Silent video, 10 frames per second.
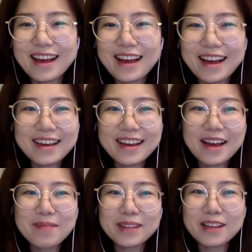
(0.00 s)
Hi,
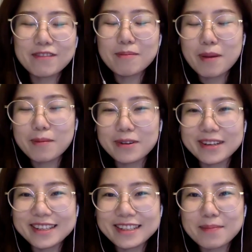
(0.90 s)
I'm Lynn from
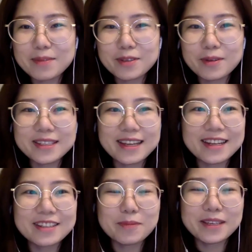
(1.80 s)
Memoryz. I'm so
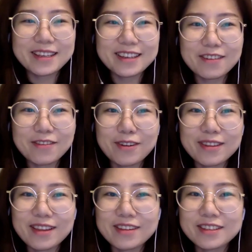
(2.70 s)
excited to be here for
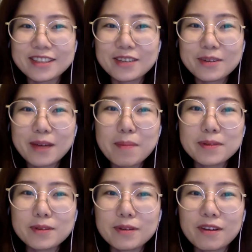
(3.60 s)
another
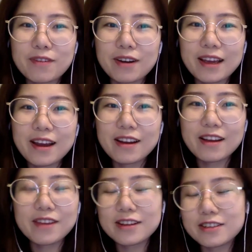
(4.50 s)
episode of our
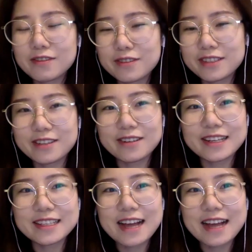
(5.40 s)
caregiving interview series.